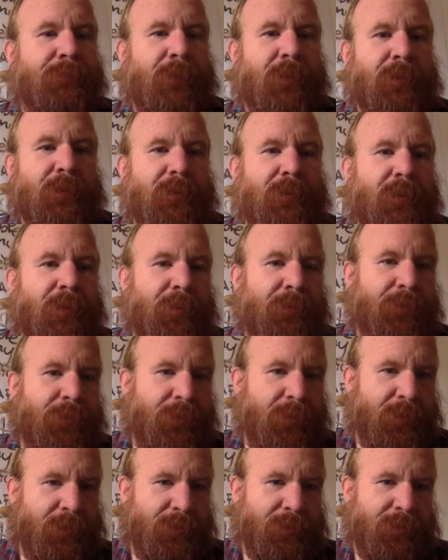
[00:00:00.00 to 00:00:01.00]
instead of
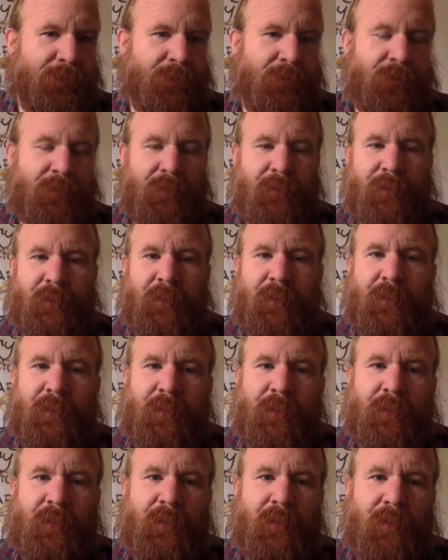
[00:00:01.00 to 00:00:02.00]
just
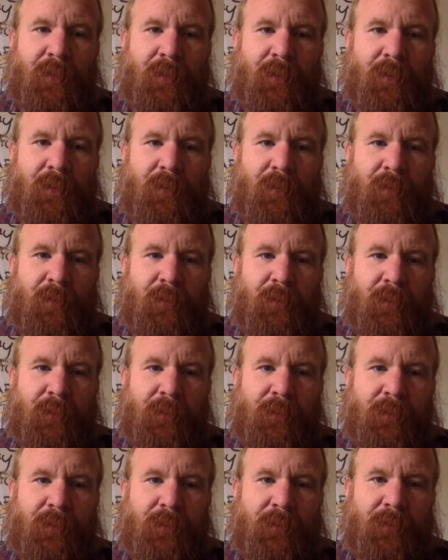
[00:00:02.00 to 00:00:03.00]

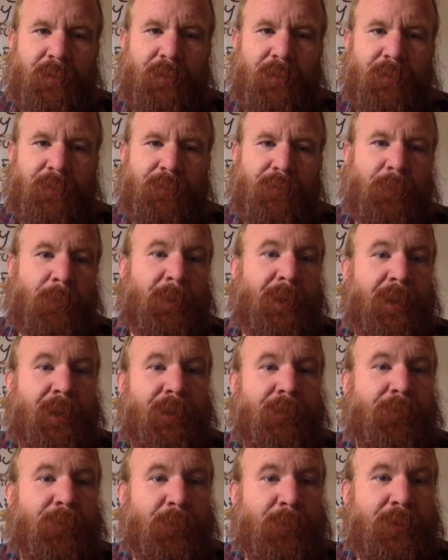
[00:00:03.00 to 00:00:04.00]
like from the
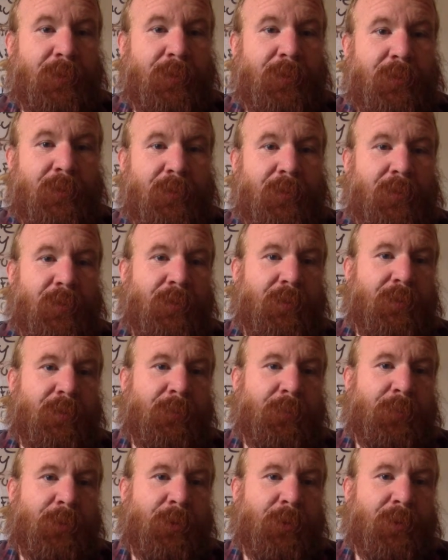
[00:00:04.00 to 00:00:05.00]
head, from a
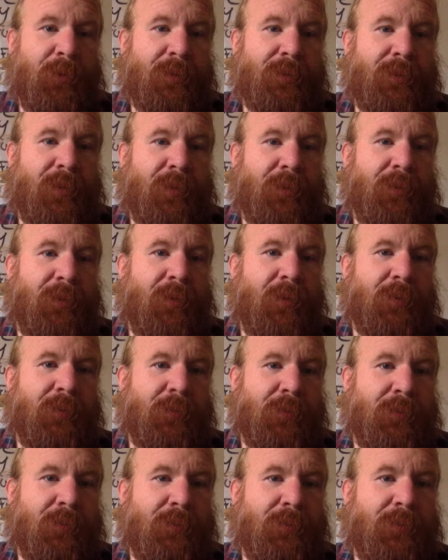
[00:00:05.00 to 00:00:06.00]
purely
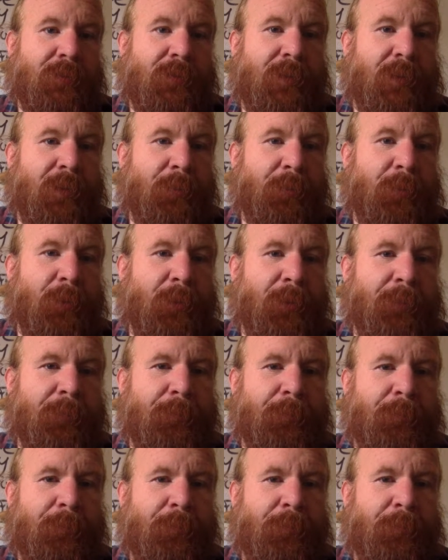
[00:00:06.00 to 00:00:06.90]
psychological standpoint.